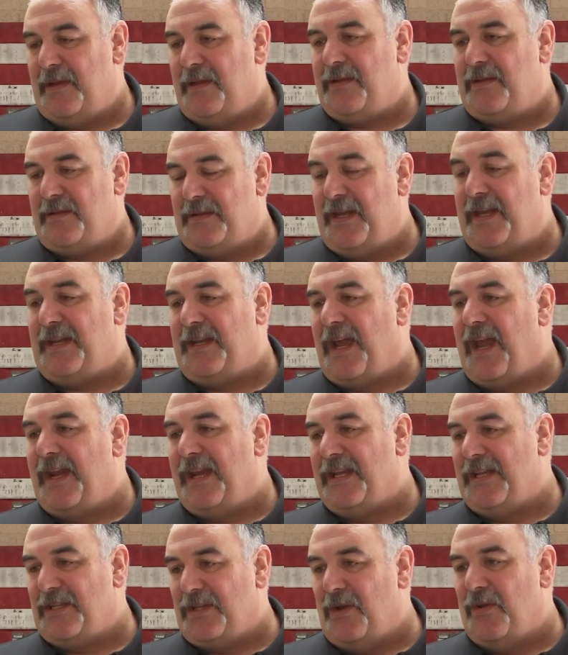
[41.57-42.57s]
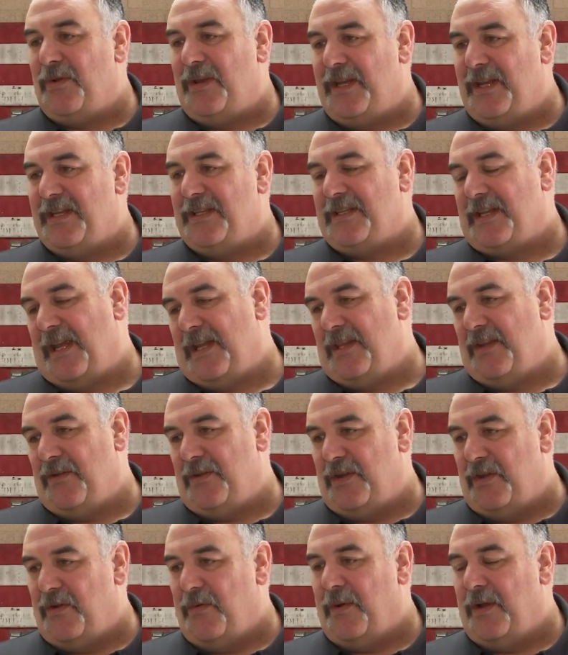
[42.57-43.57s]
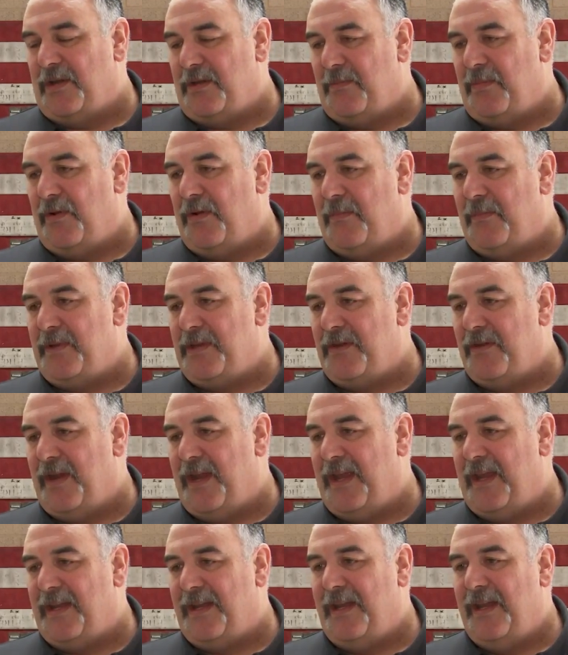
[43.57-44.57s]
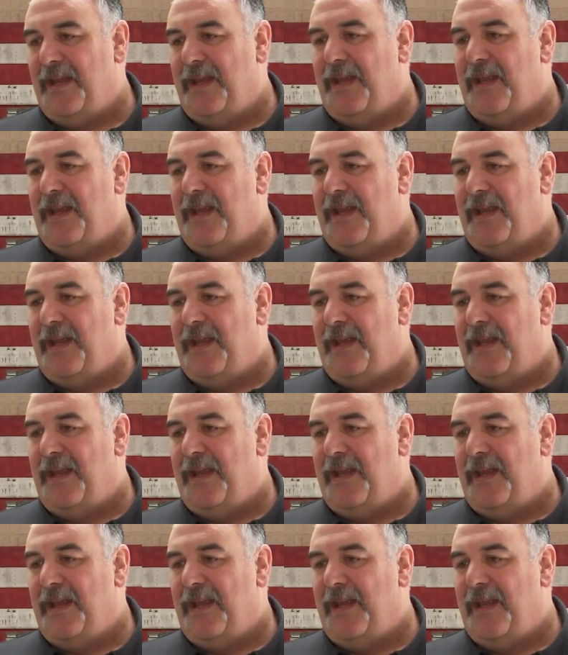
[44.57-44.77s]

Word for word: uh, igniting slowly inside there and you don't want to blow up in your hand.